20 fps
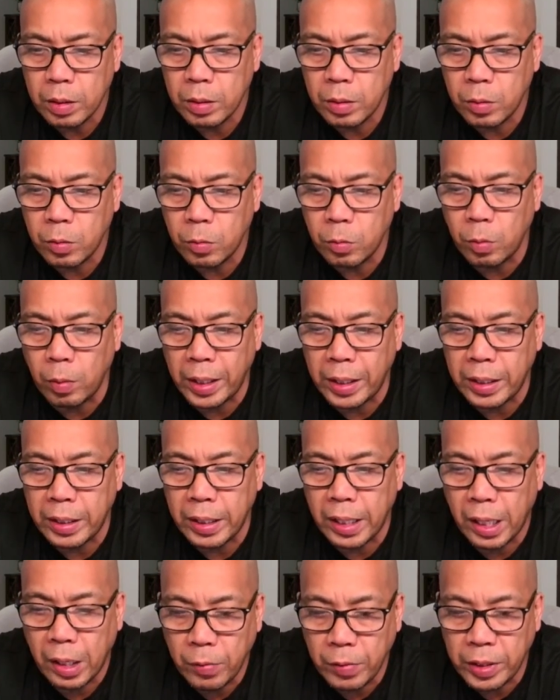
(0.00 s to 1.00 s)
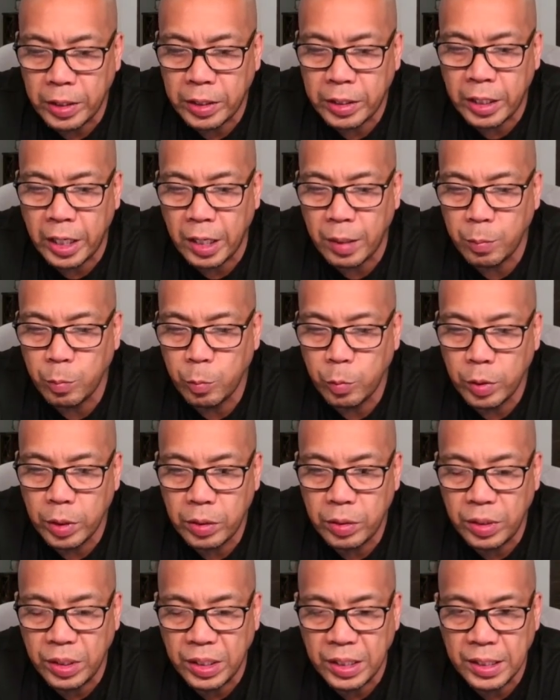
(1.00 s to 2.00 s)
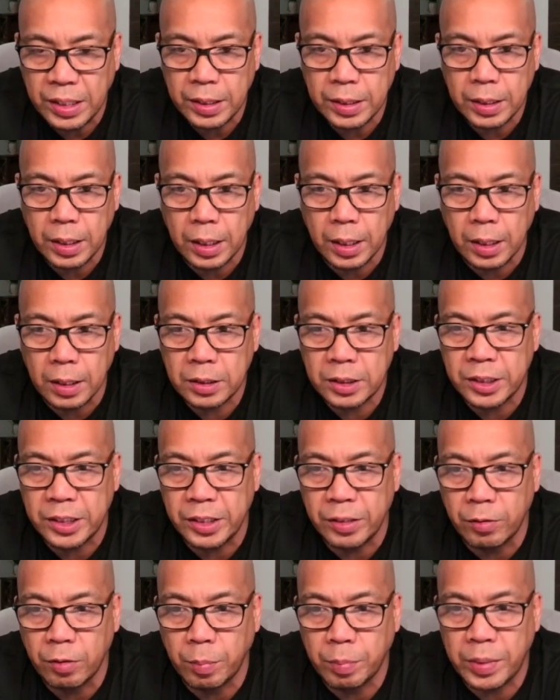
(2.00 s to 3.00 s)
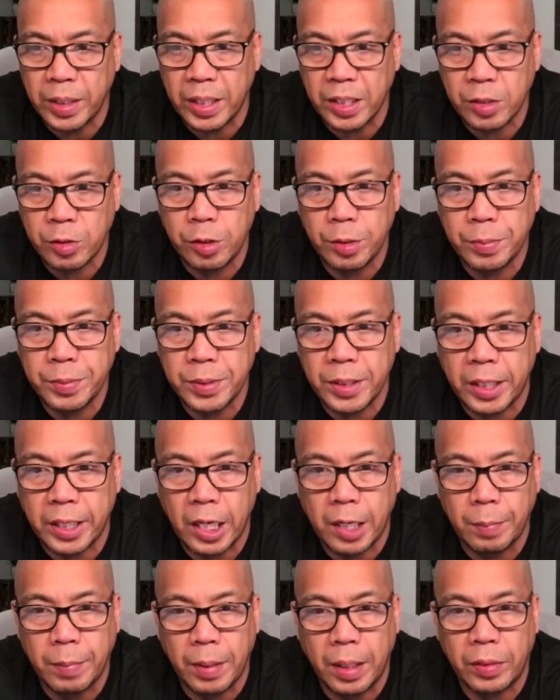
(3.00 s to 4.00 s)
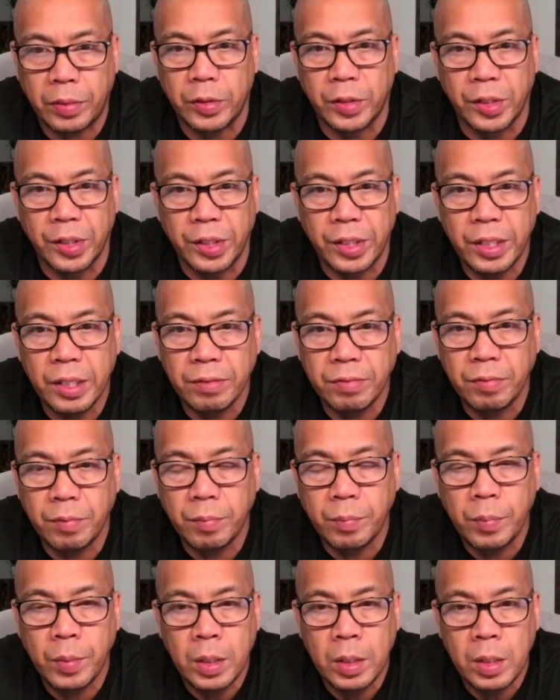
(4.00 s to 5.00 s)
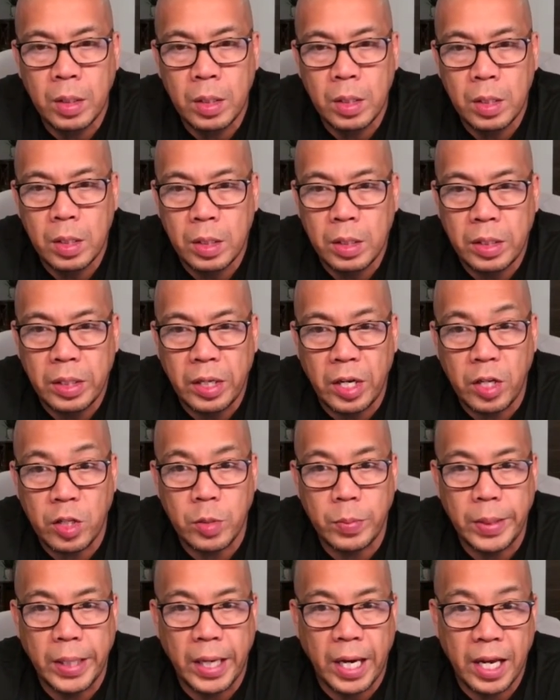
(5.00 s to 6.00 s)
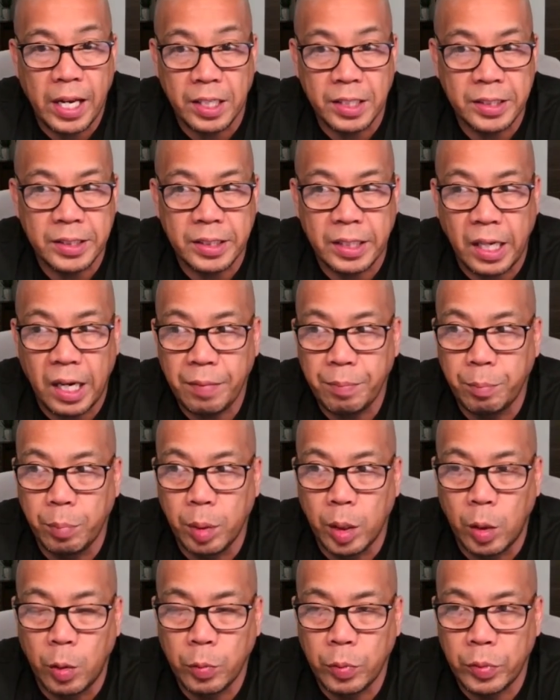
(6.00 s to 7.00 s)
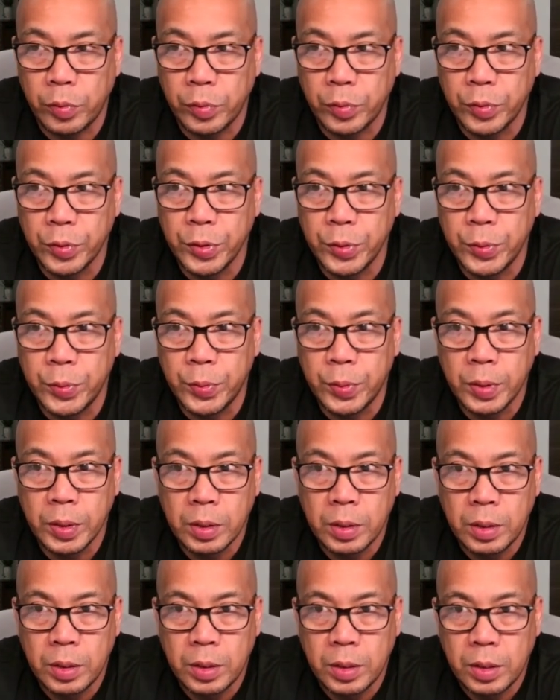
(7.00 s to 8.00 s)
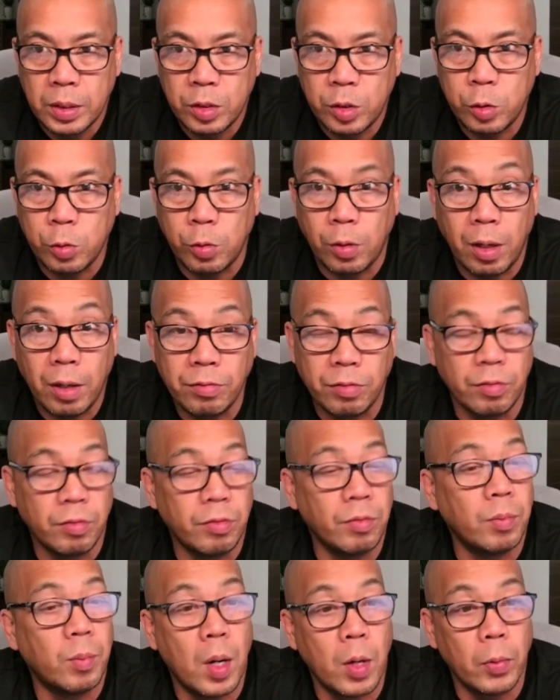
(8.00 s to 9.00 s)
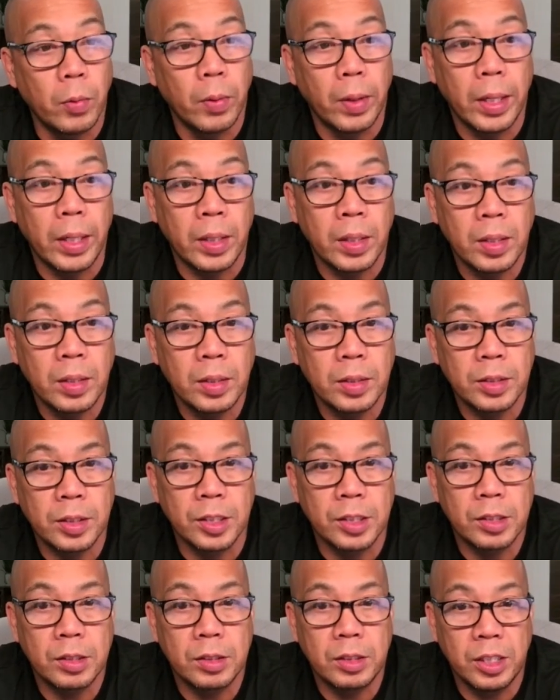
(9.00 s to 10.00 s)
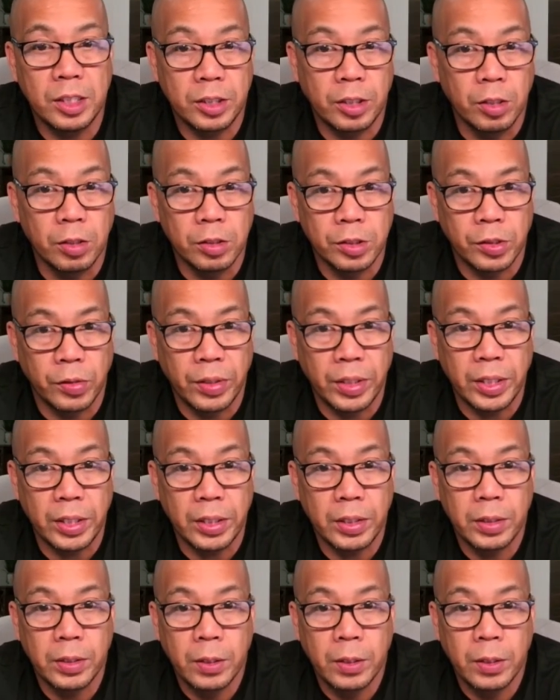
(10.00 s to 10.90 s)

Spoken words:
Right now, it came with the serum test strips. I got about 30 of them. And to be honest, I've blown through 12 of them already since these girls are in heat.